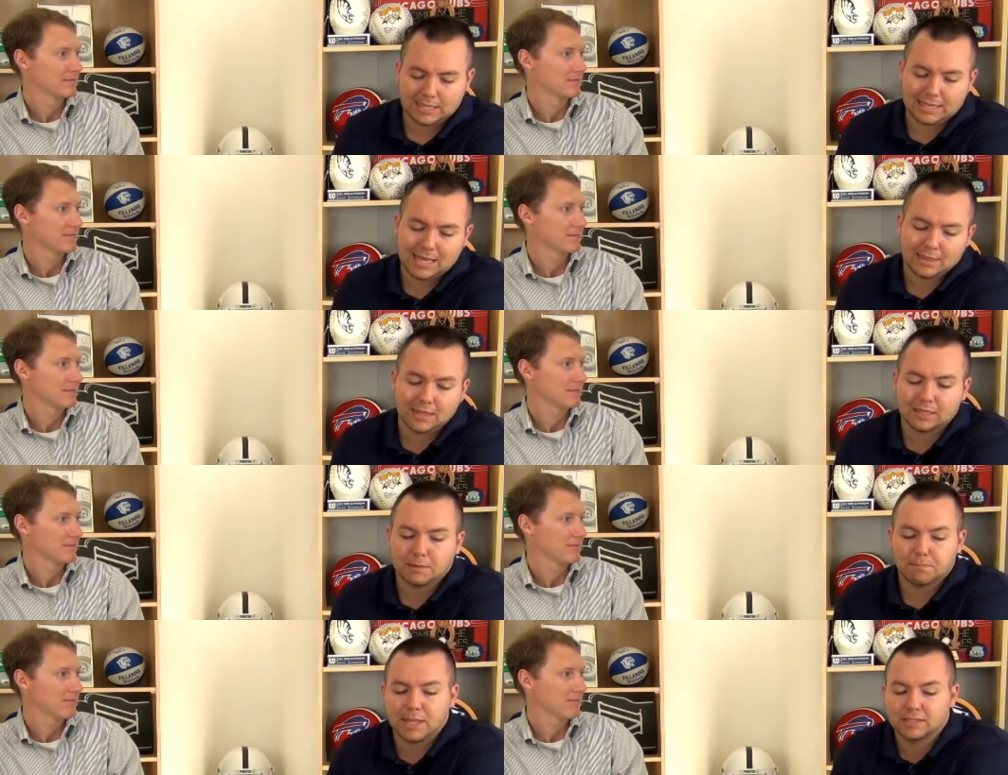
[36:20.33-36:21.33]
Speaker 1: I think
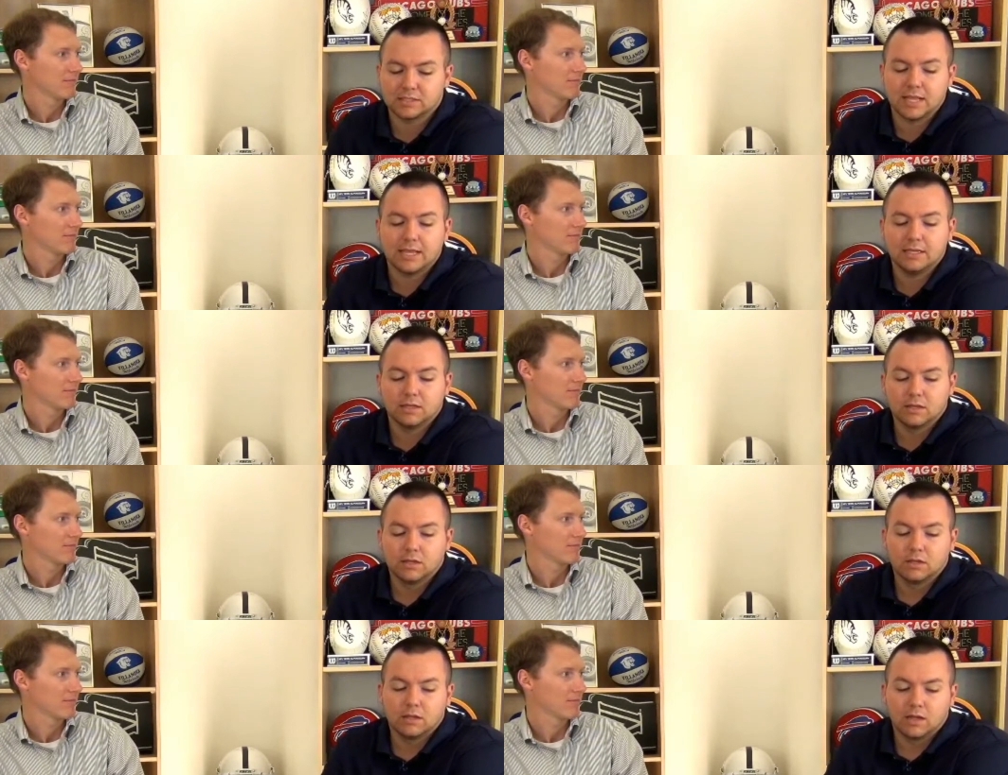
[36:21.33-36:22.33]
that Penn State.
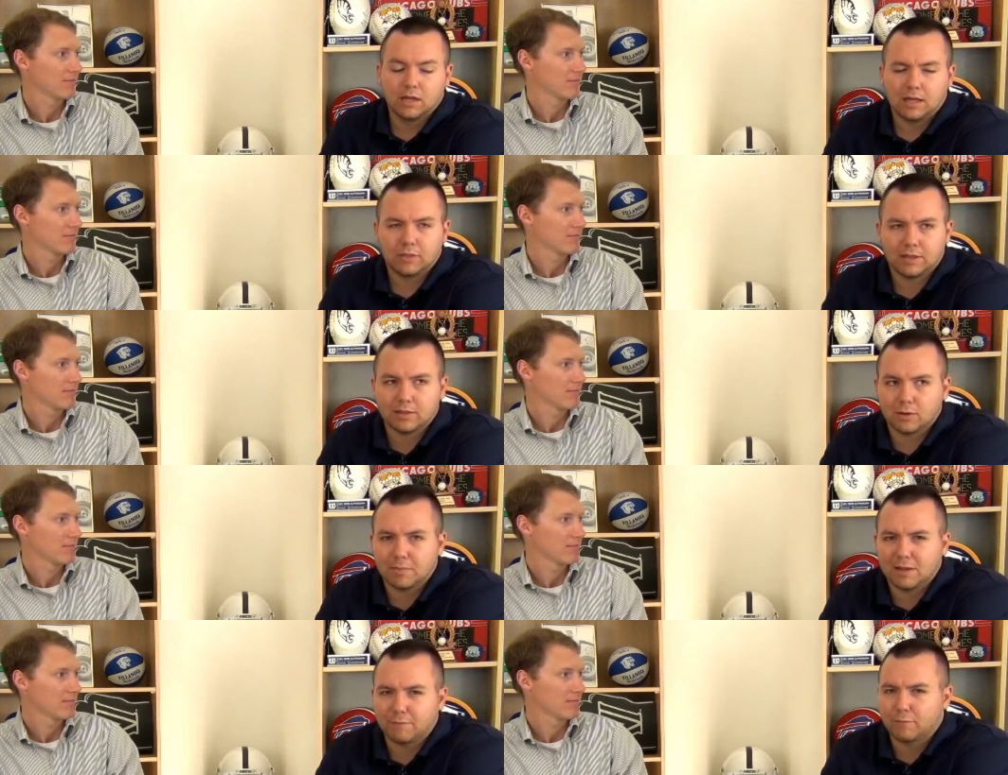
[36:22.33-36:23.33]
I think they're
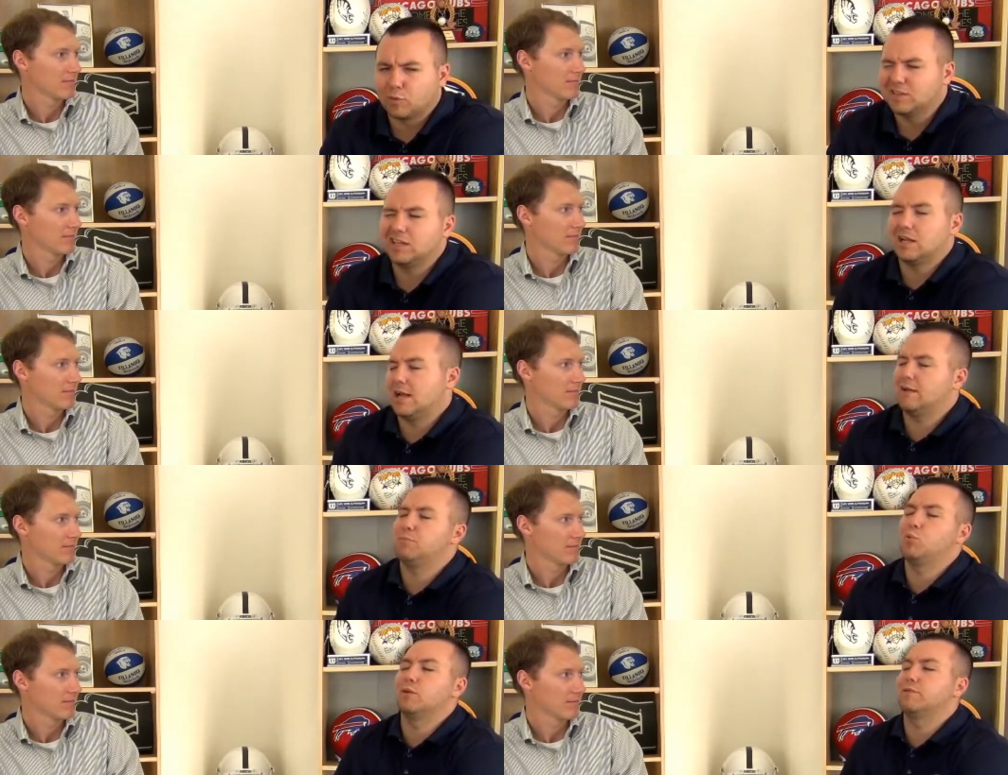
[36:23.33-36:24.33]
about a 14 and a half
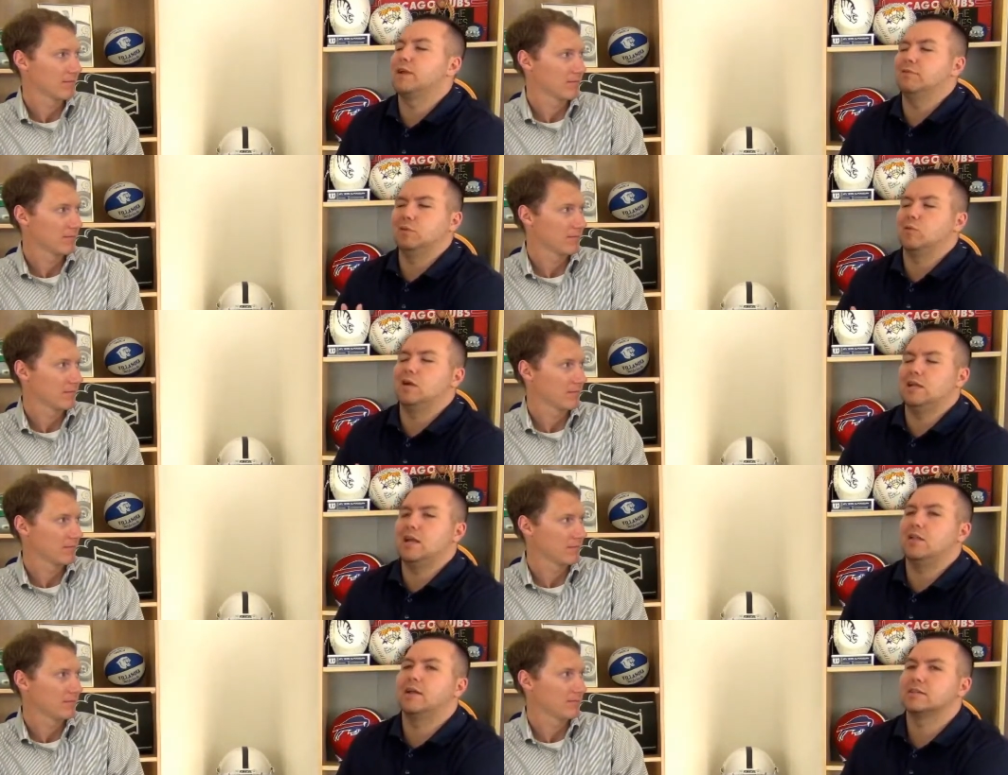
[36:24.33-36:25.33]
point favorite right
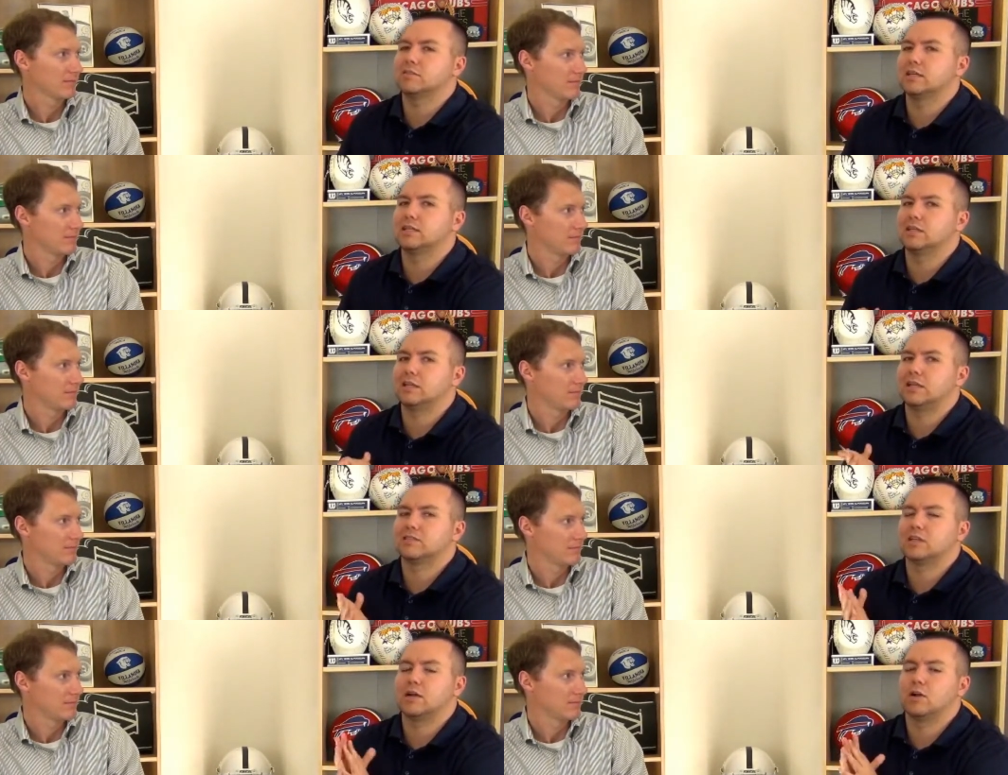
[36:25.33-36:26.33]
now. Last I
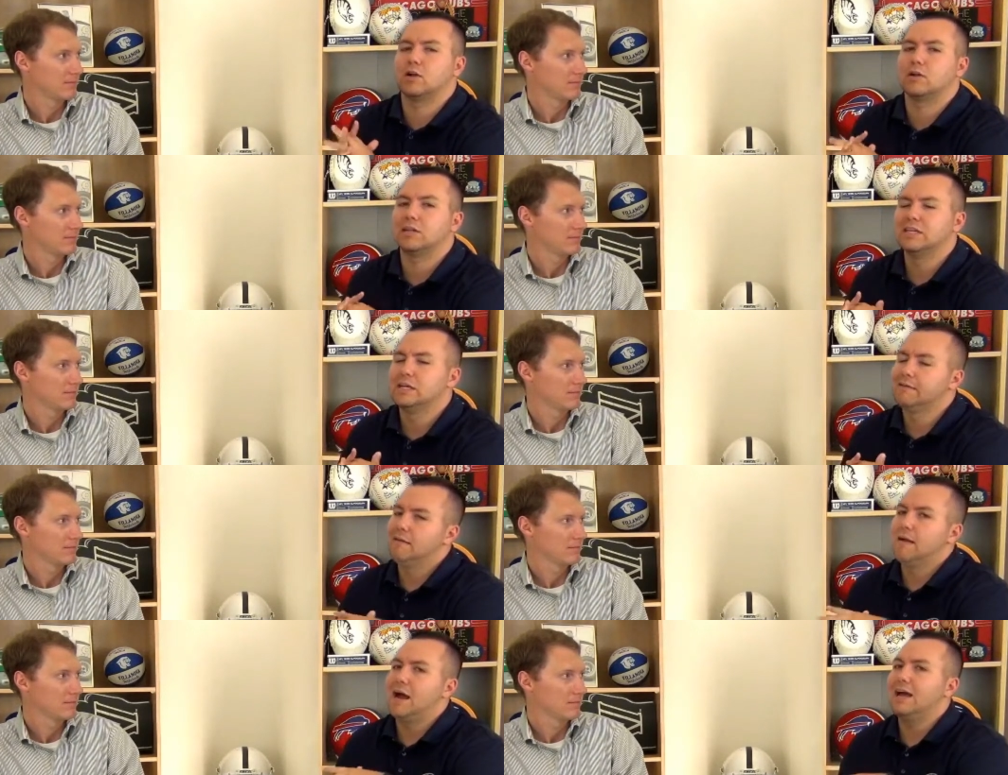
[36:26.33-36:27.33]
last I heard,
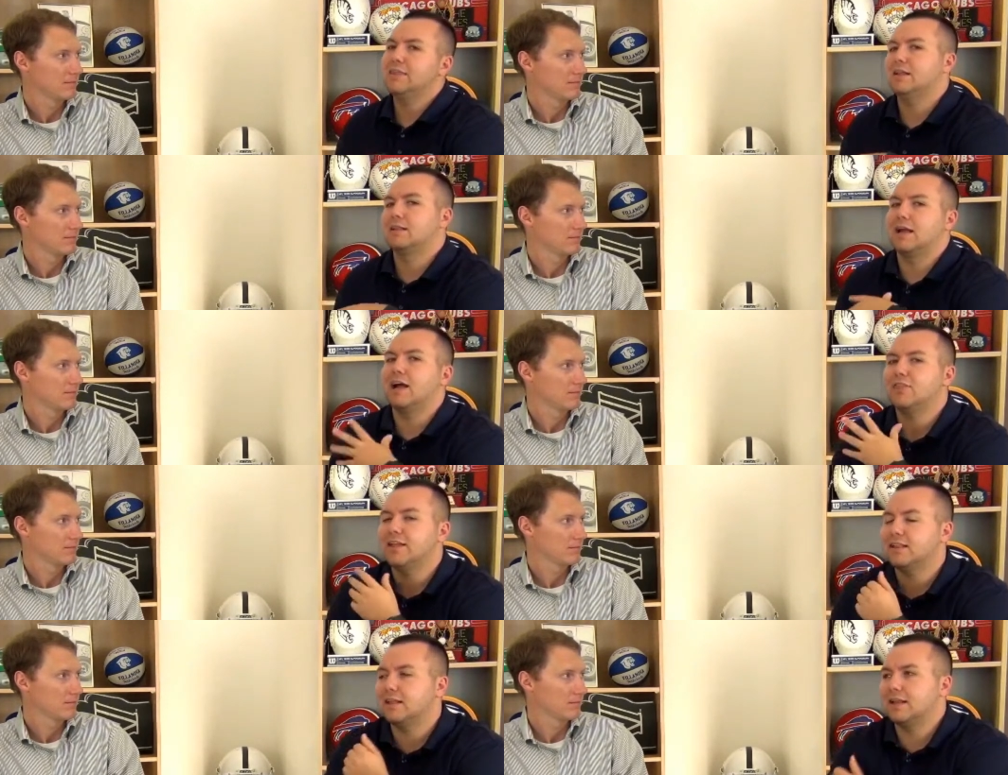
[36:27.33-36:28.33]
I think th- I
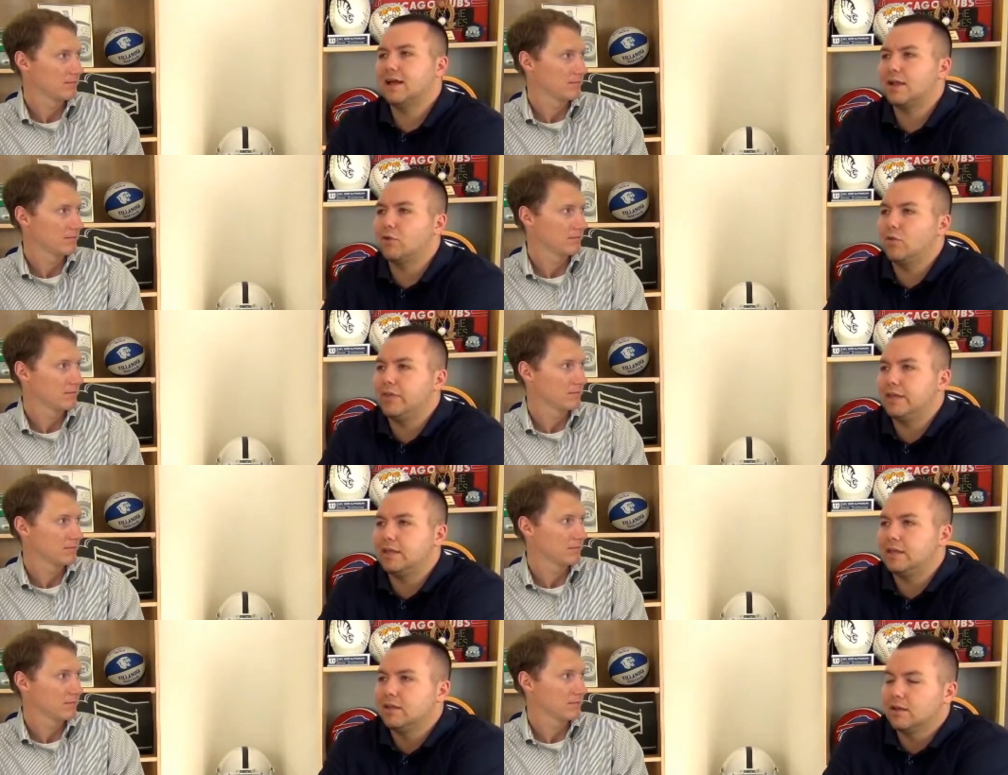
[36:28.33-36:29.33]
think they not
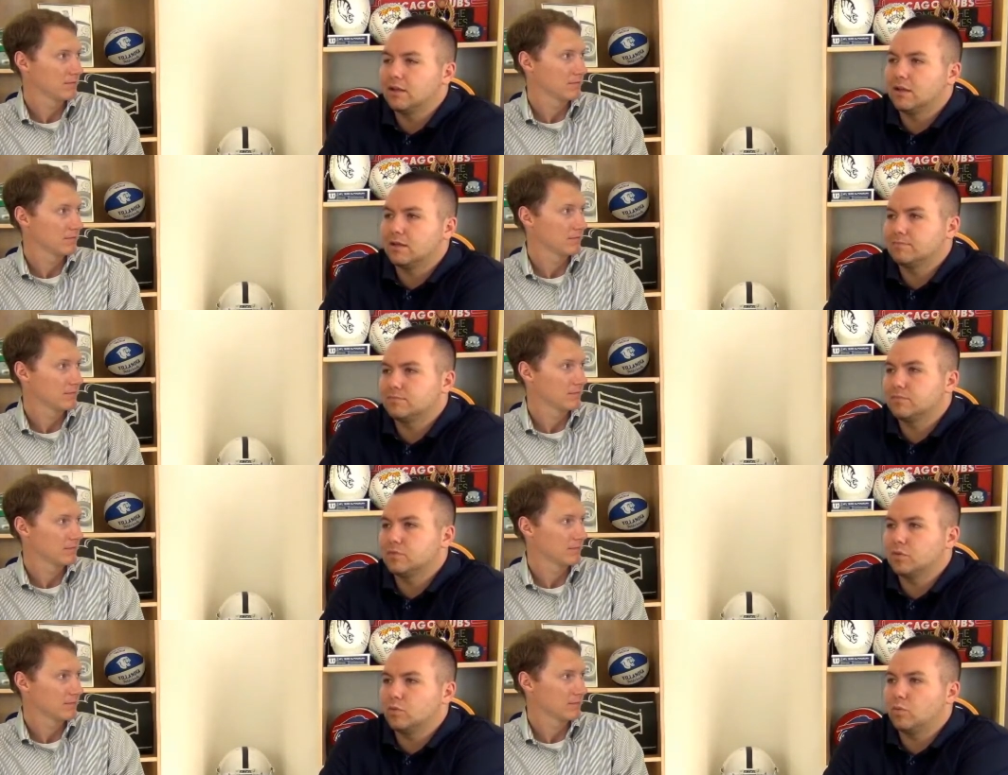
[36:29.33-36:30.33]
only
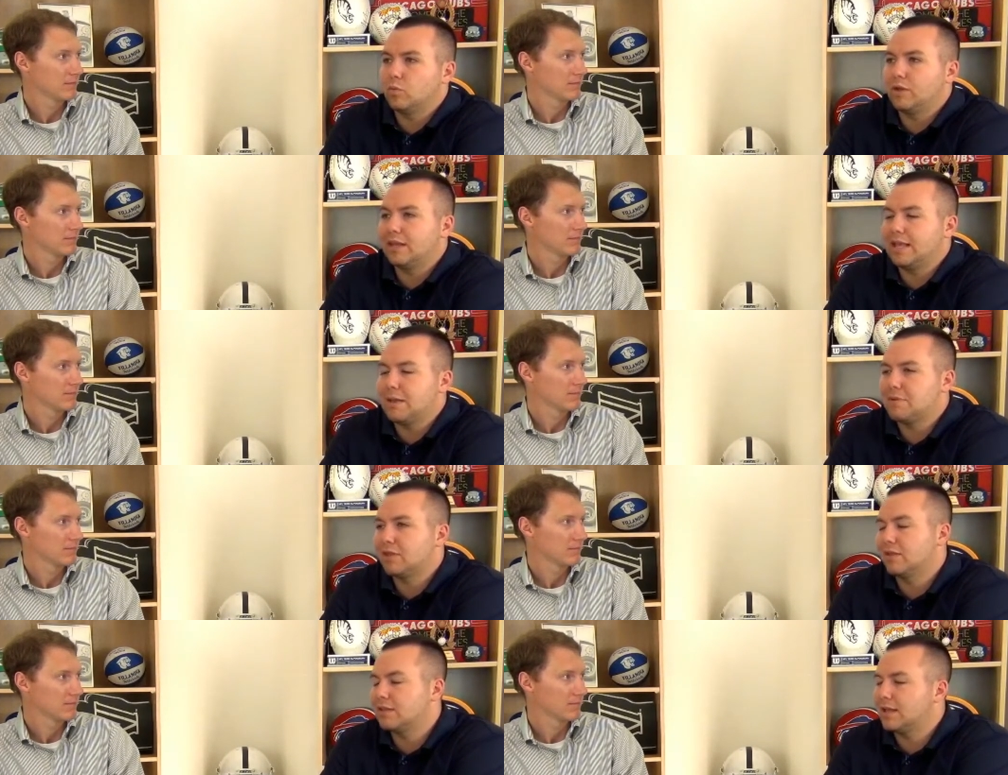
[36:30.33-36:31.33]
win the game, but I
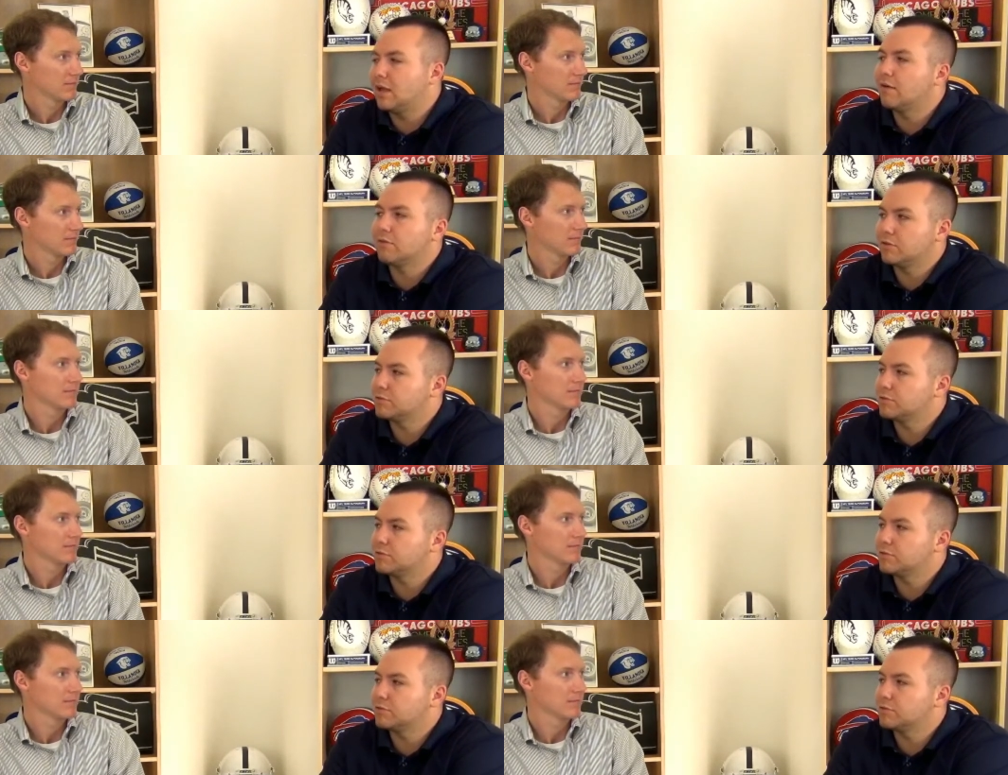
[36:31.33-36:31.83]
think they cover the